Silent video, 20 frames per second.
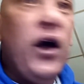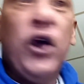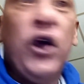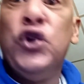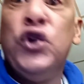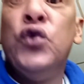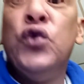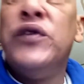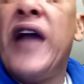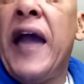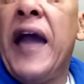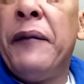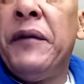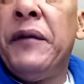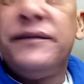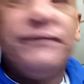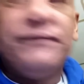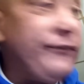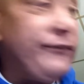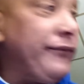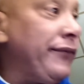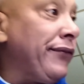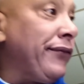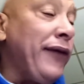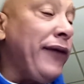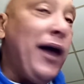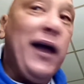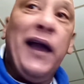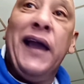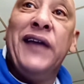You name it.
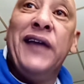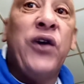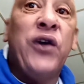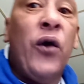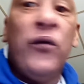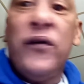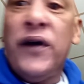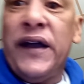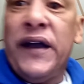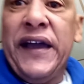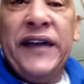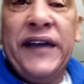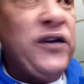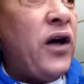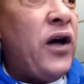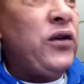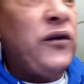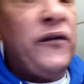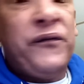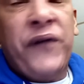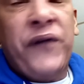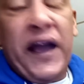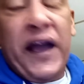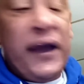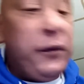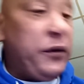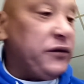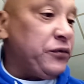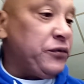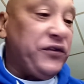He's all over. He
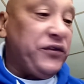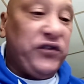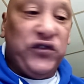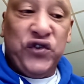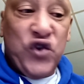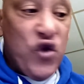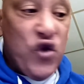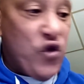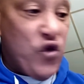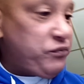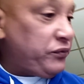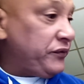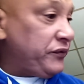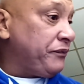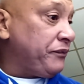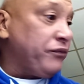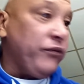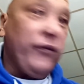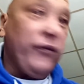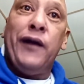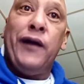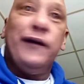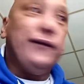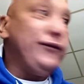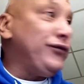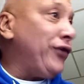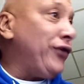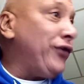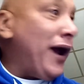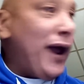was Snoop,
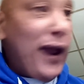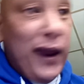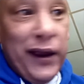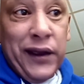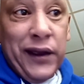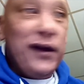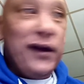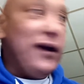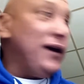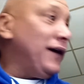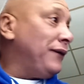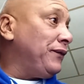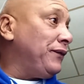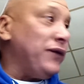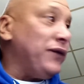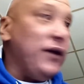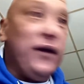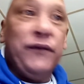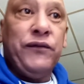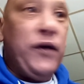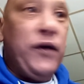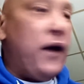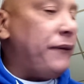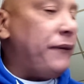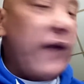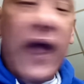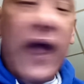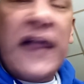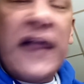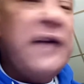Dre,
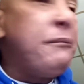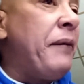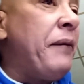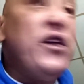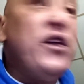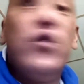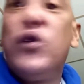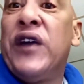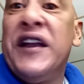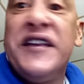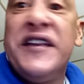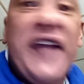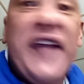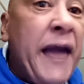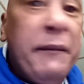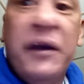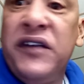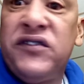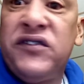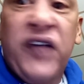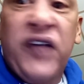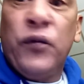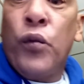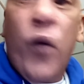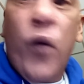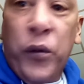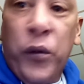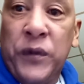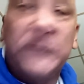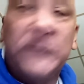anybody you can name. He's done
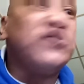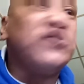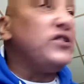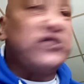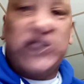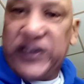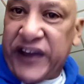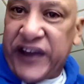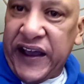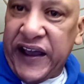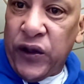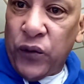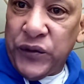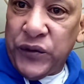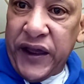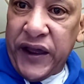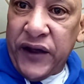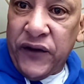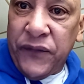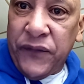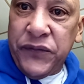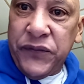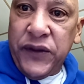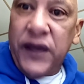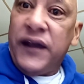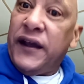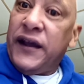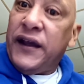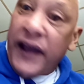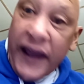work. Shaquille O'Neal.
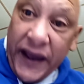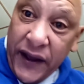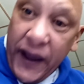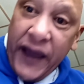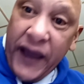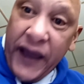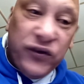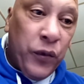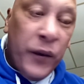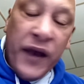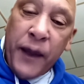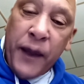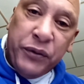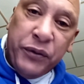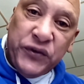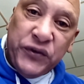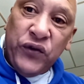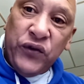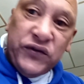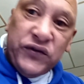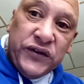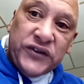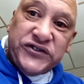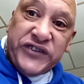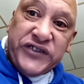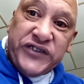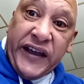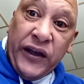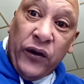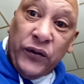He's the one that produced
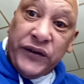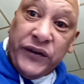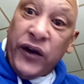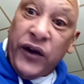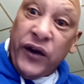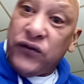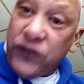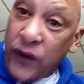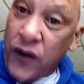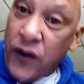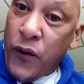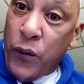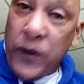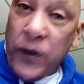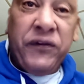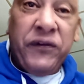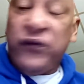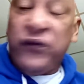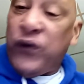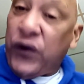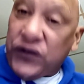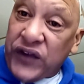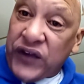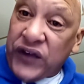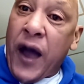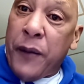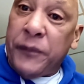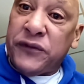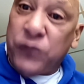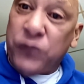Shaquille O'Neal's the first
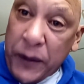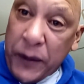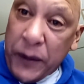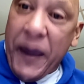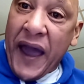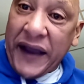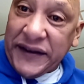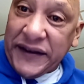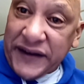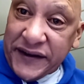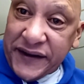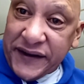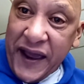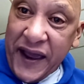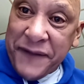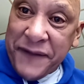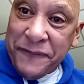albums way back in the day.